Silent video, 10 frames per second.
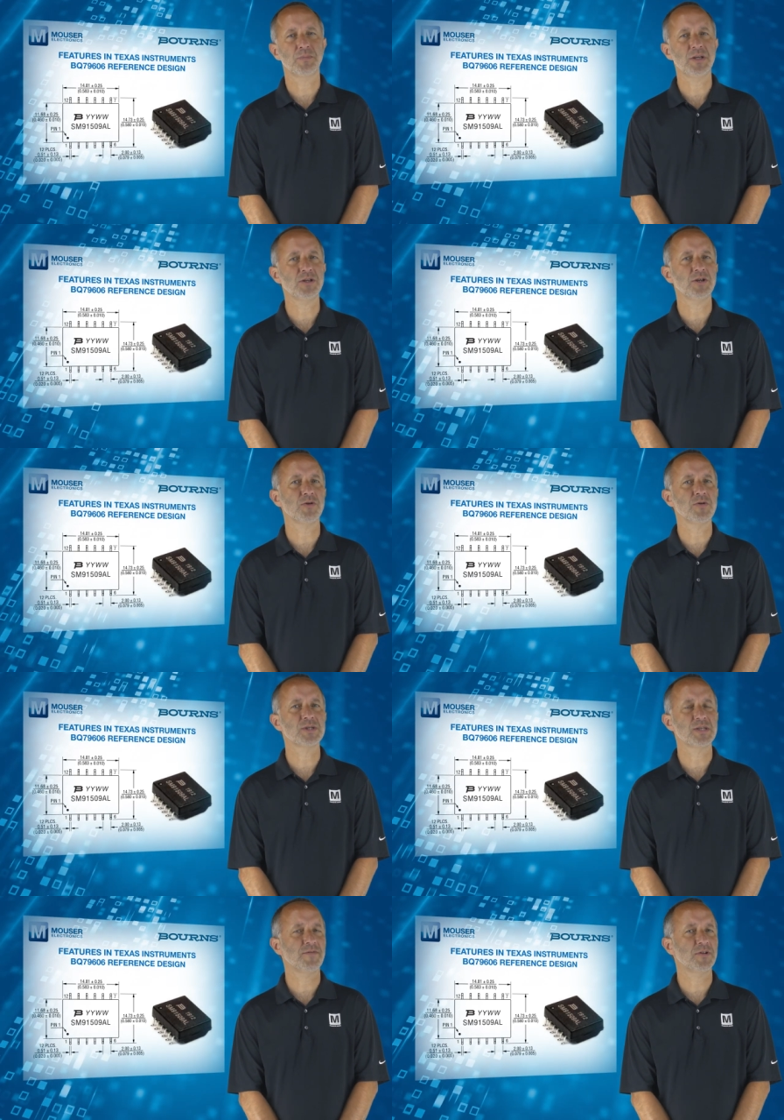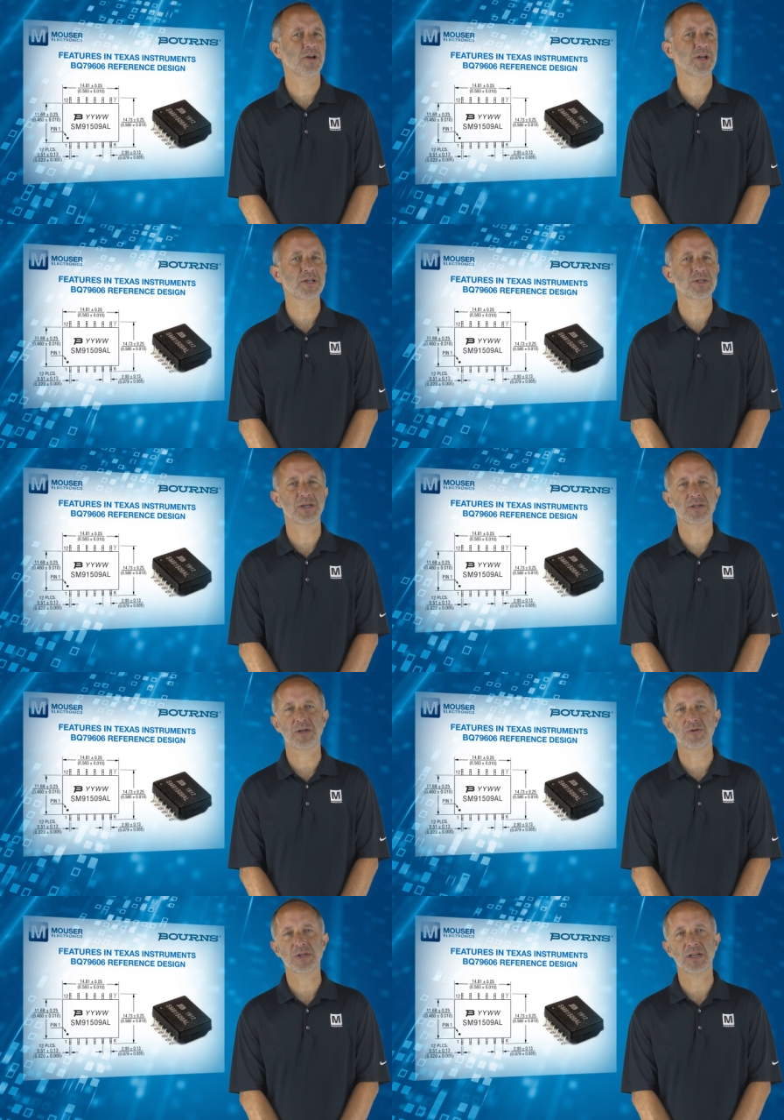
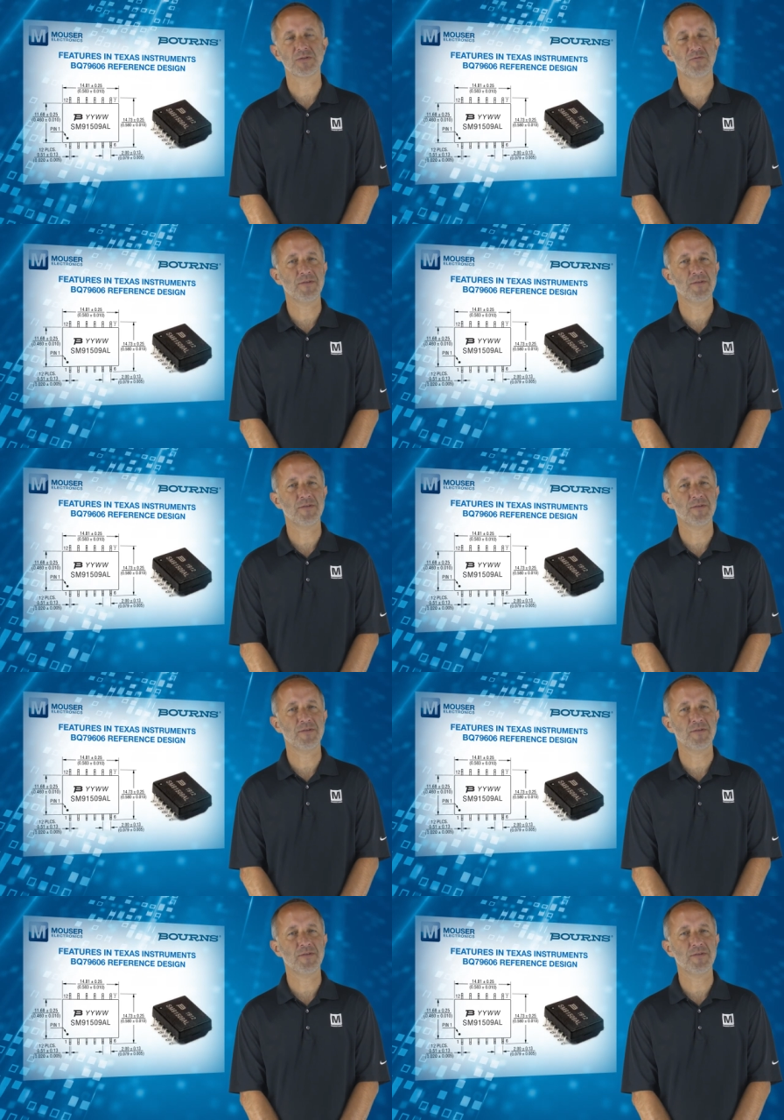BQ79606